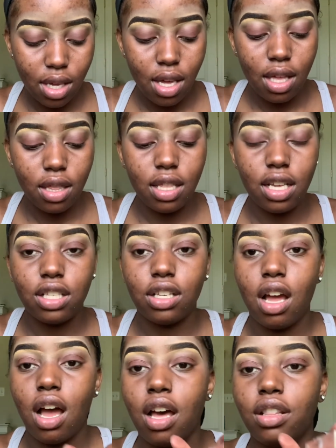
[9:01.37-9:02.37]
this
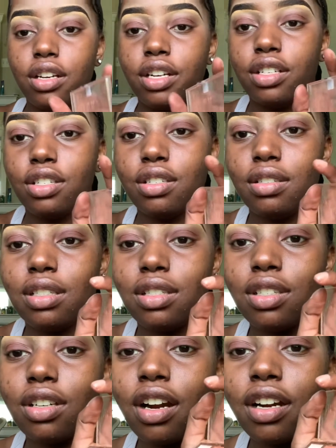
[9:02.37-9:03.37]
other
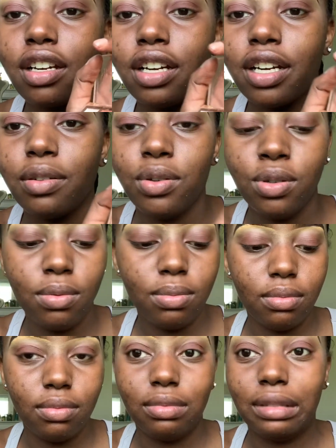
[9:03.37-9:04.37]
darker, ooh,
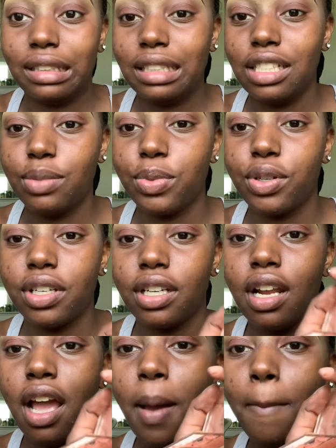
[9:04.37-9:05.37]
see, it's broken,
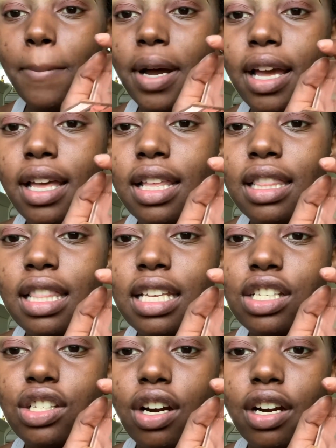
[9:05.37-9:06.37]
but this
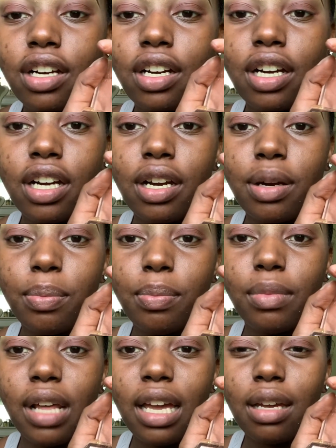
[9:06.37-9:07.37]
darker
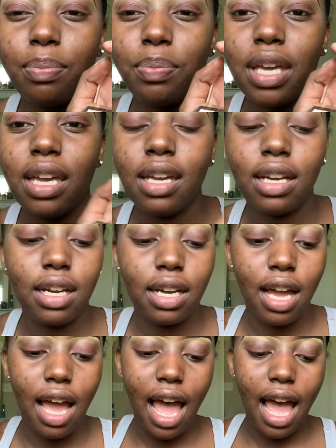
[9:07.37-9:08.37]
like pink
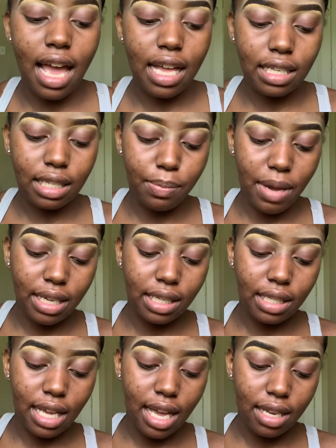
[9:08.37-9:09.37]
as my
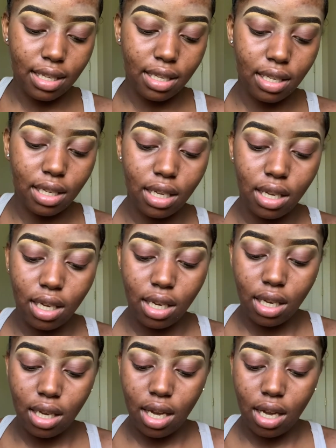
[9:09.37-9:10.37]
set
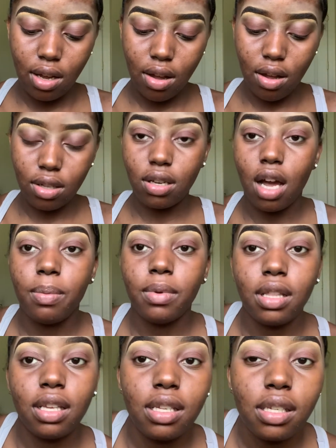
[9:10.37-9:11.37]
on top of
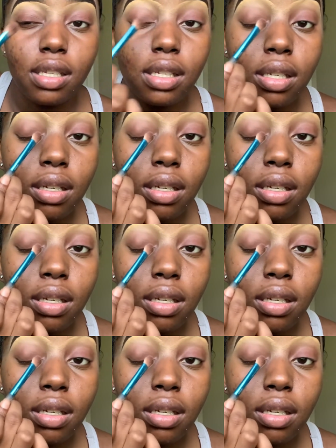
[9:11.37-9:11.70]
this.